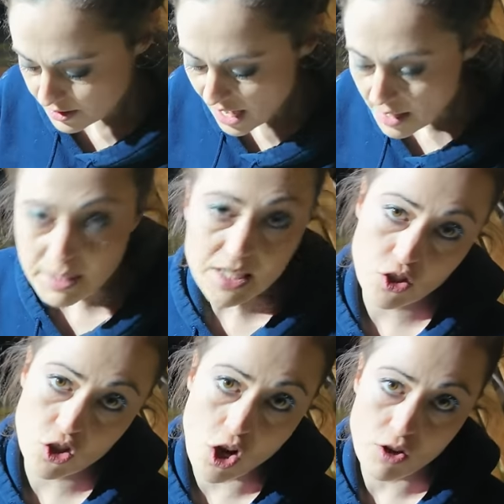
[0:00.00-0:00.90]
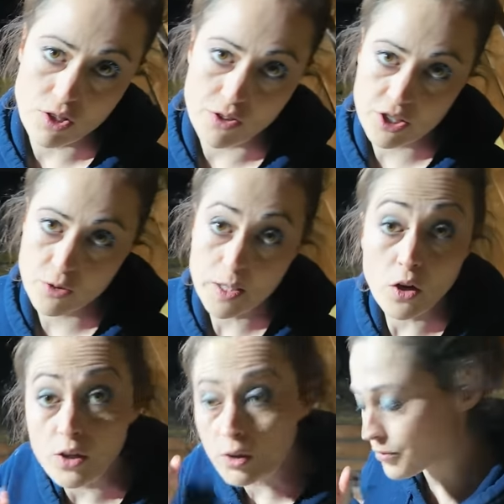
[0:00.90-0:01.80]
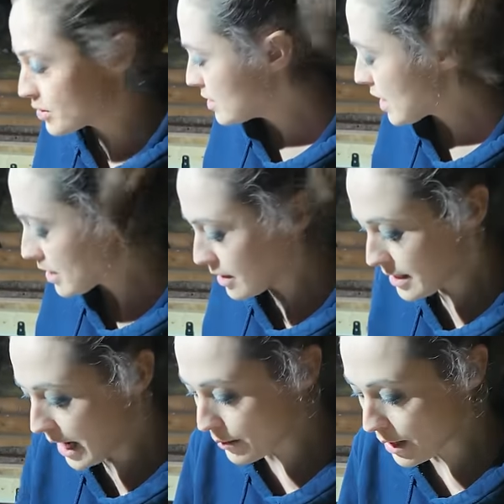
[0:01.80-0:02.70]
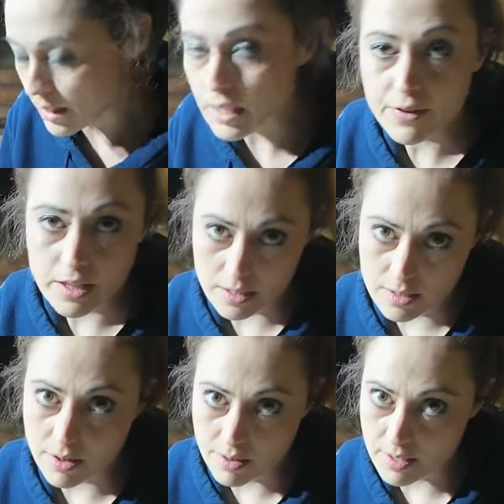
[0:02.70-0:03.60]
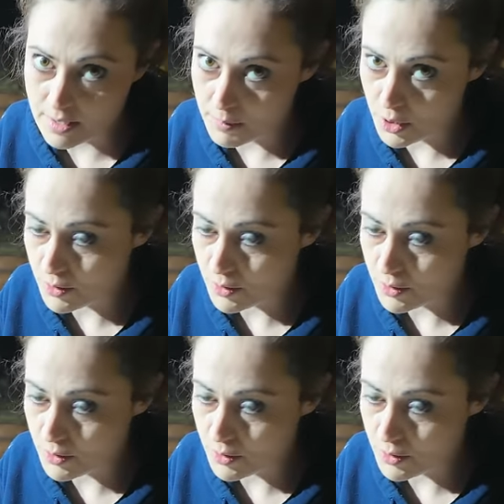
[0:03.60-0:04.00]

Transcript: ten meters long. So this should be long enough to take it down. I'll leave a link to the things that I'm